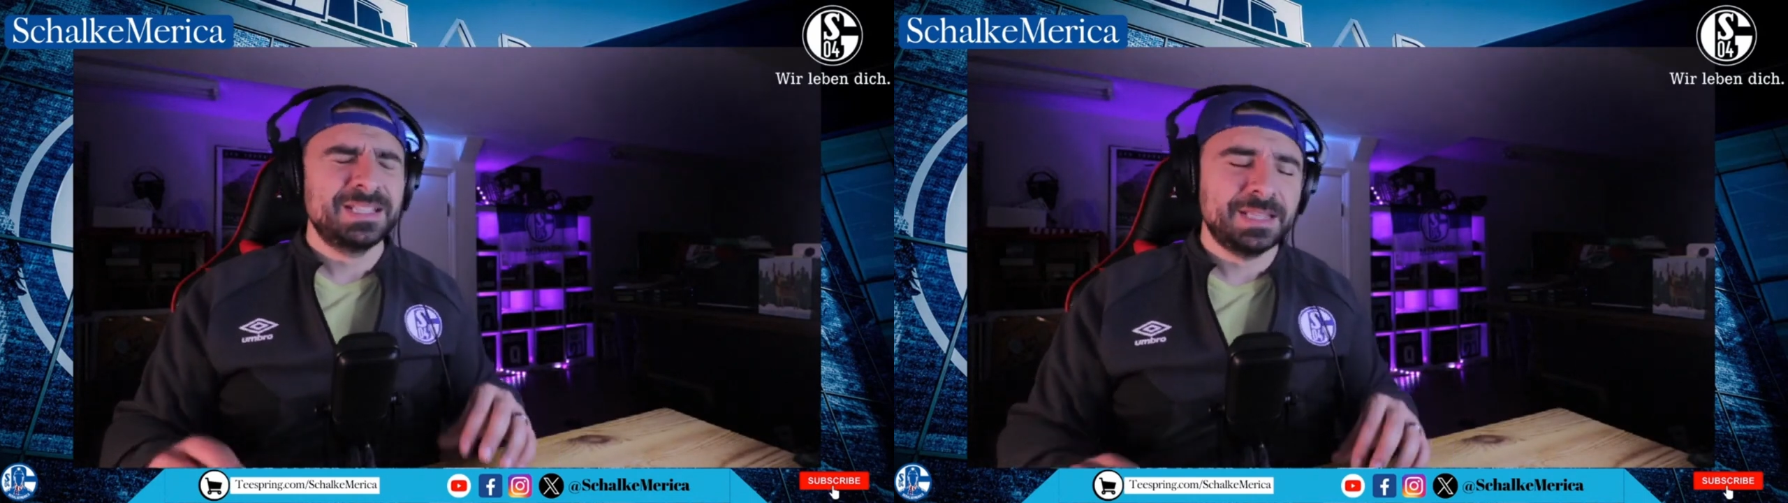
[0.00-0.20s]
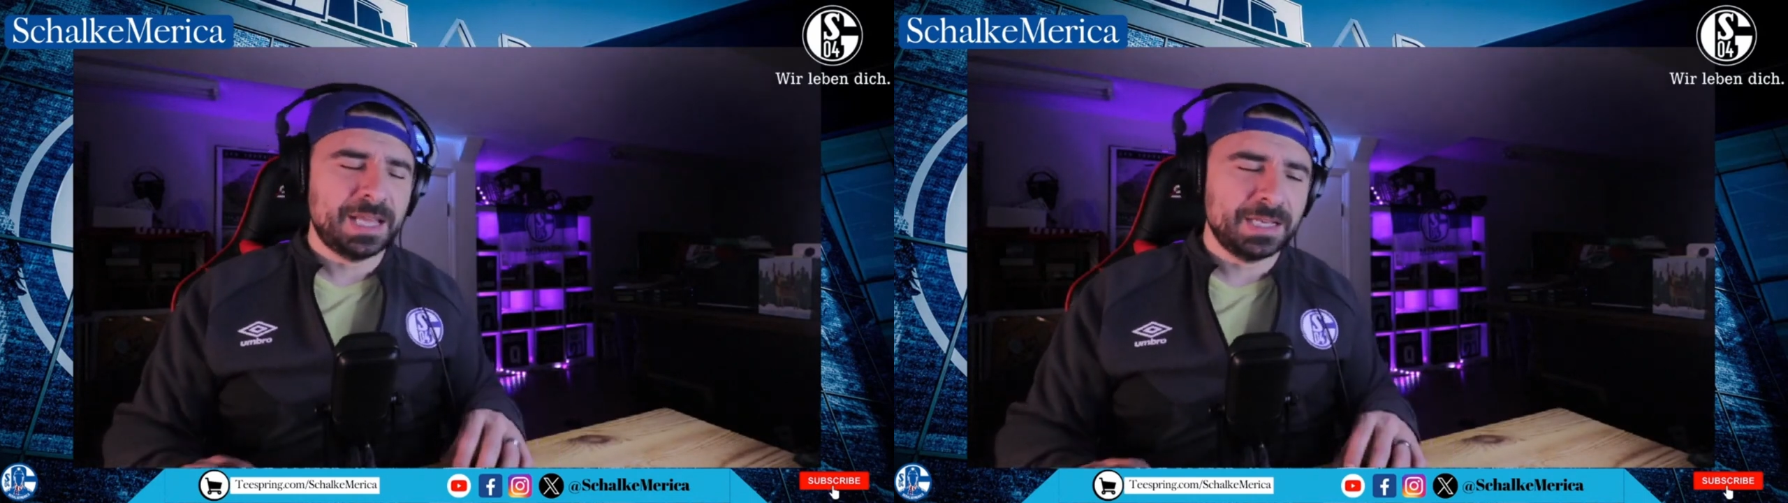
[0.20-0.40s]

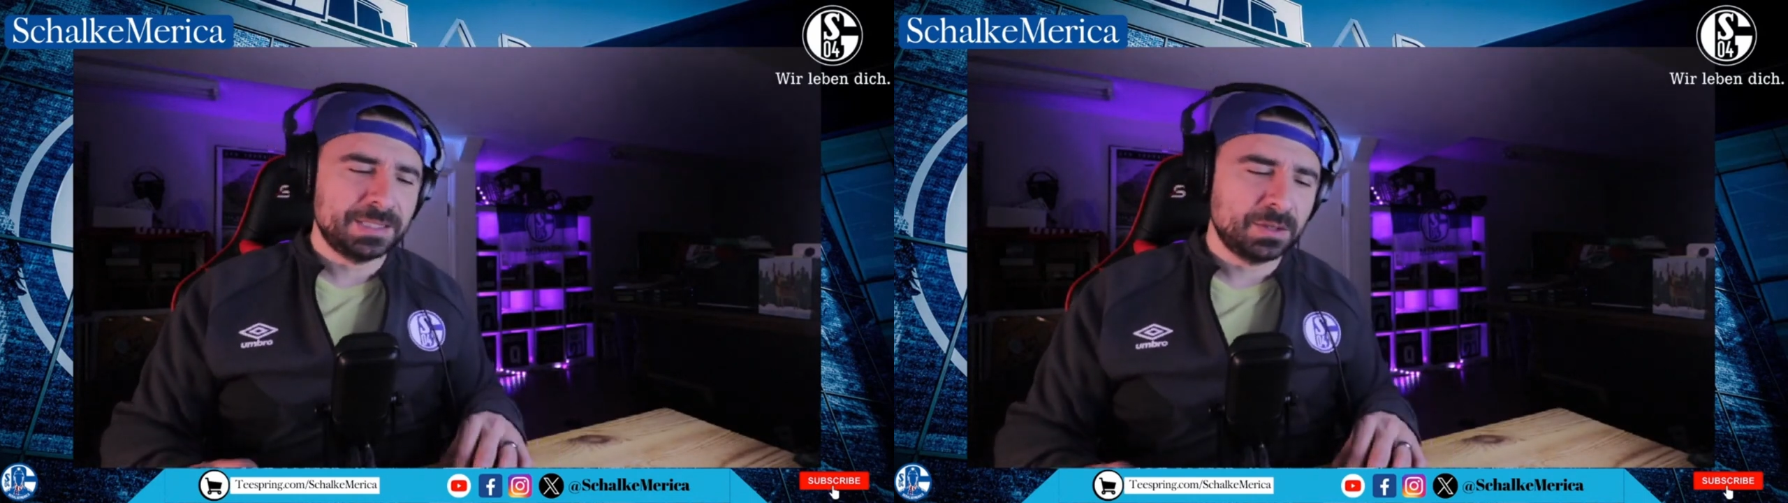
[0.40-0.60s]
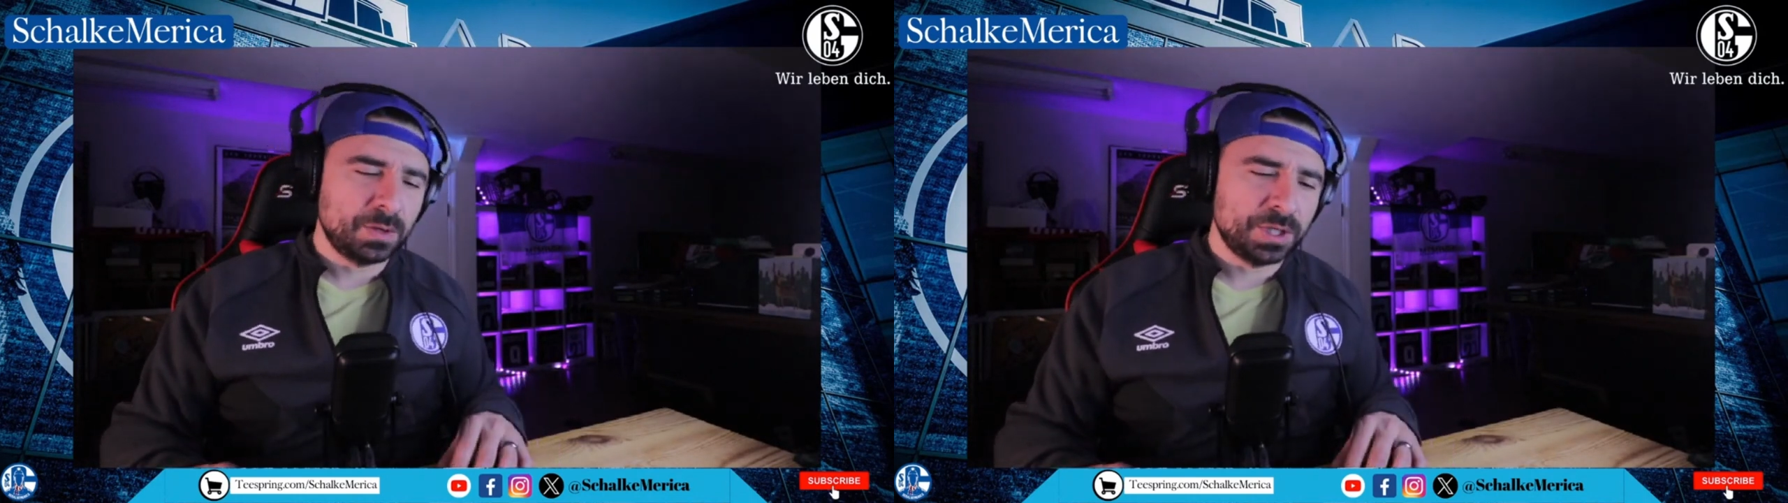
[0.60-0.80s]
That is
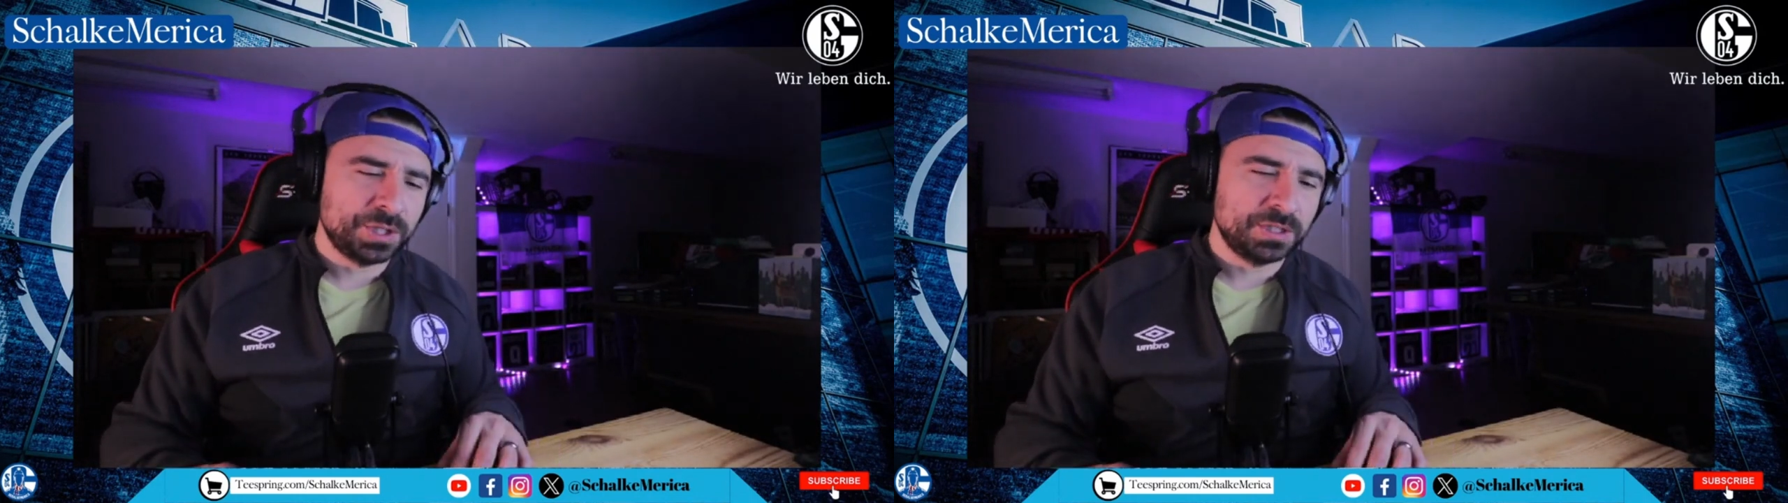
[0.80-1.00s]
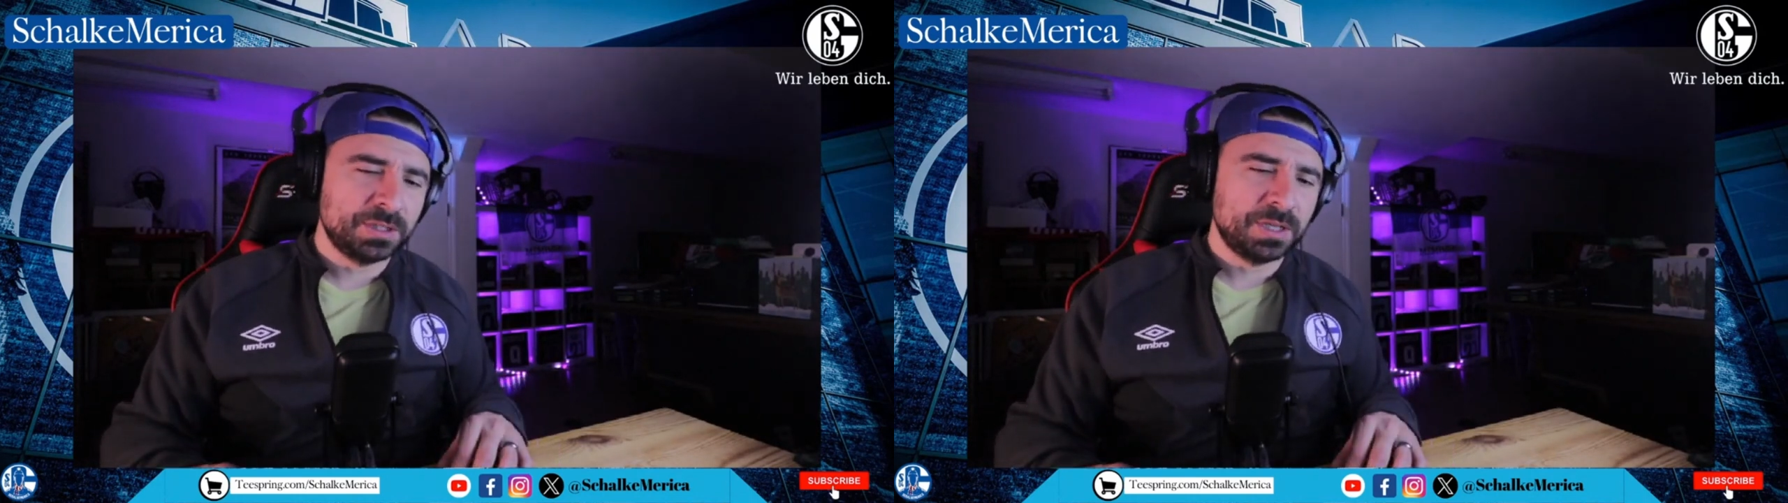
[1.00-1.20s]
the question.